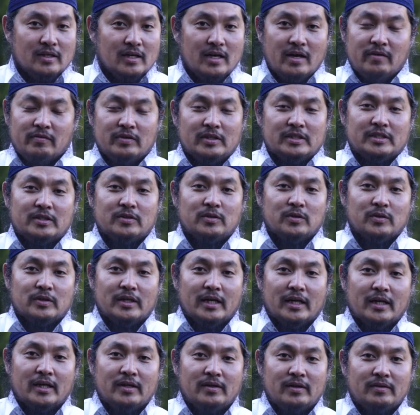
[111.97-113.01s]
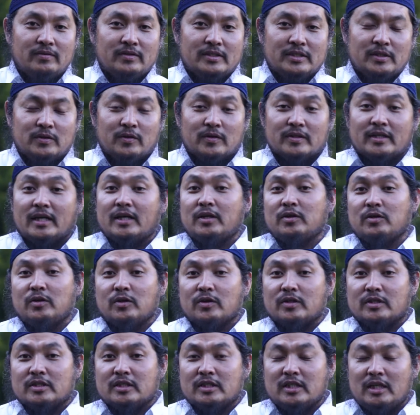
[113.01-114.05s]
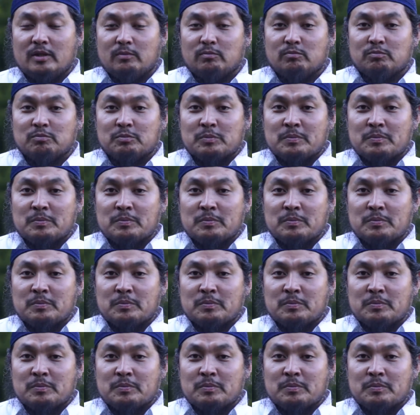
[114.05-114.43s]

every single night you go to sleep.